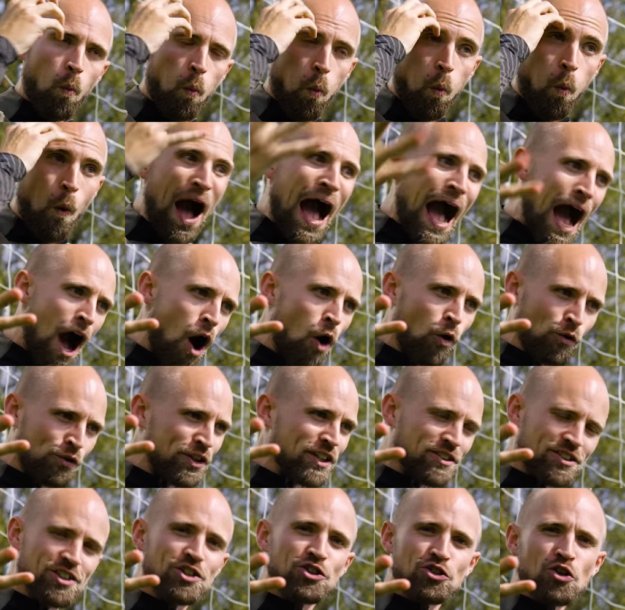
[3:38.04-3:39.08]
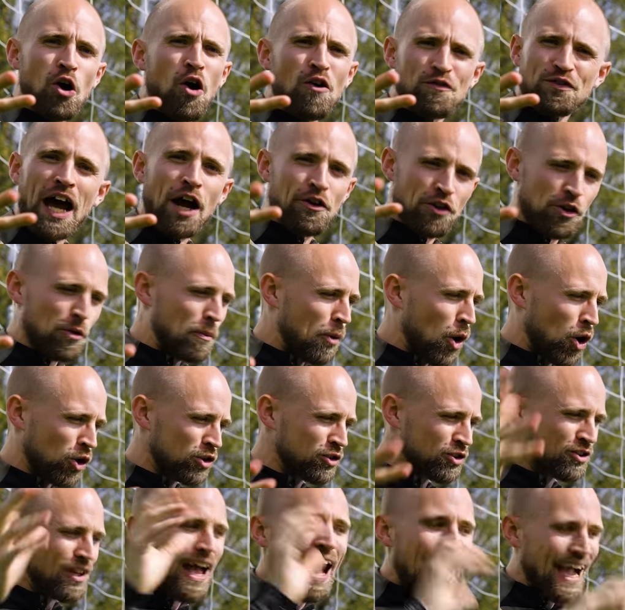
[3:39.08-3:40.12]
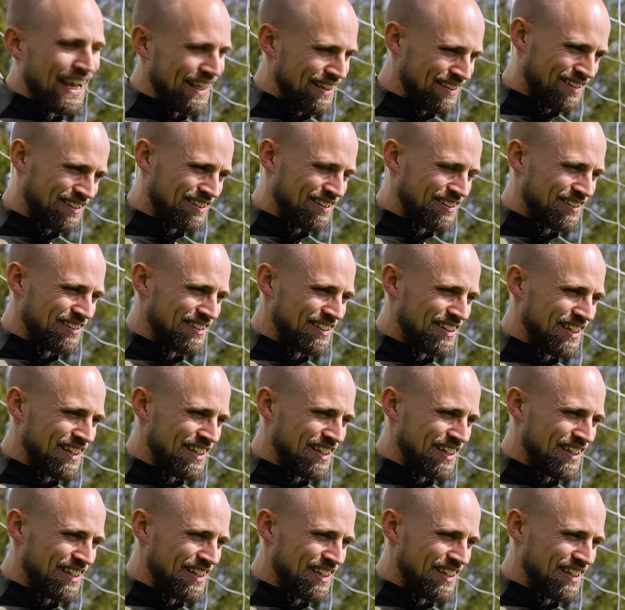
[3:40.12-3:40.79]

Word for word: wow, this is soft out of the box heights.